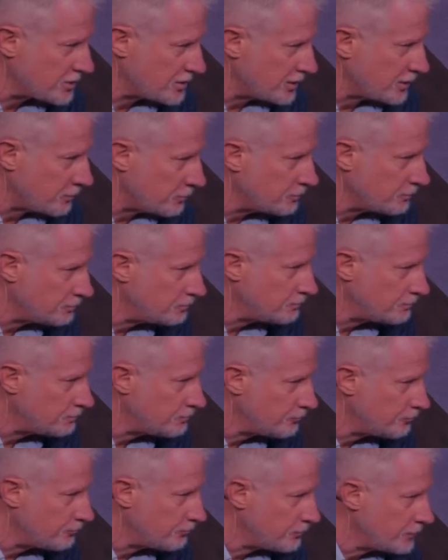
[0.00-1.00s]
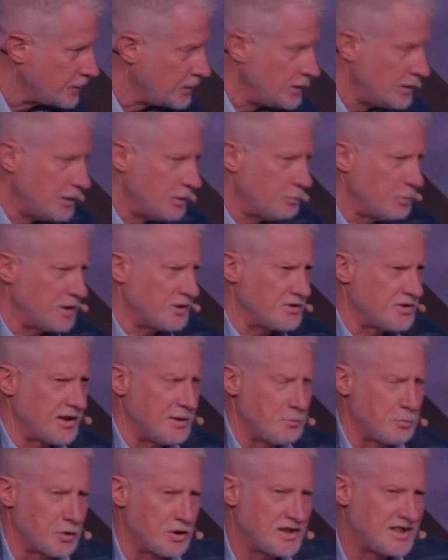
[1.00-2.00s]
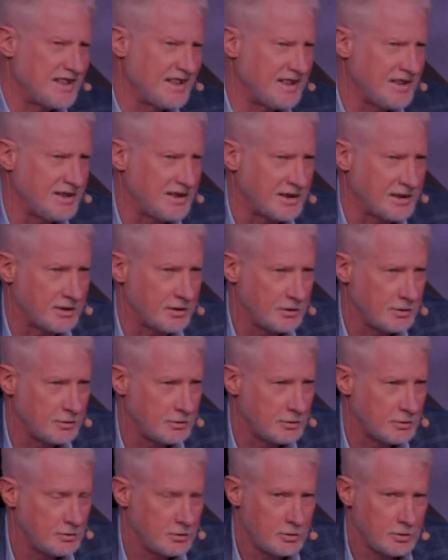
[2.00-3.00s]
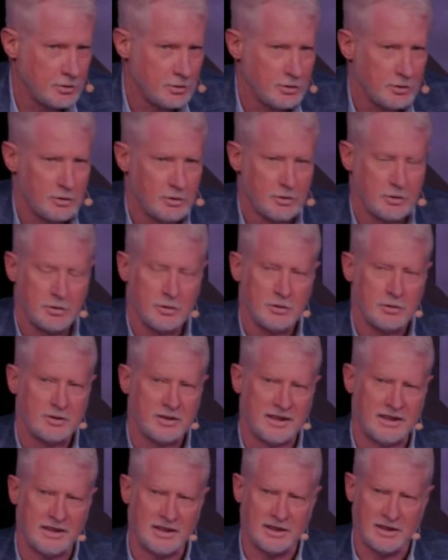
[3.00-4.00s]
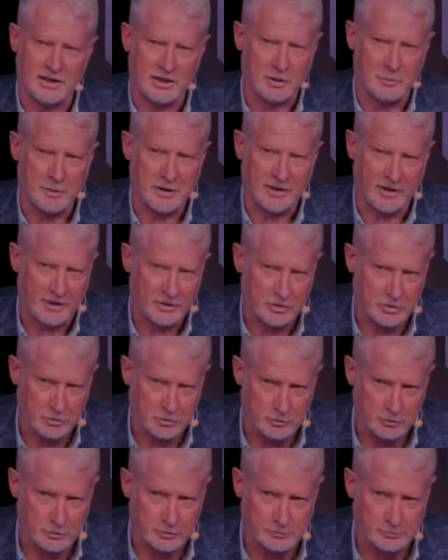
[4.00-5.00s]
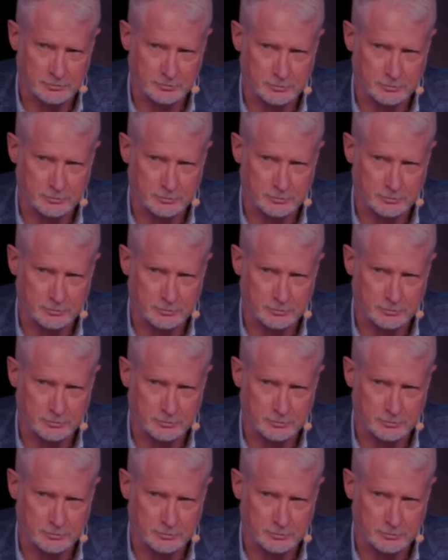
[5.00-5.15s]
them, because they pretended they didn't need to be like children.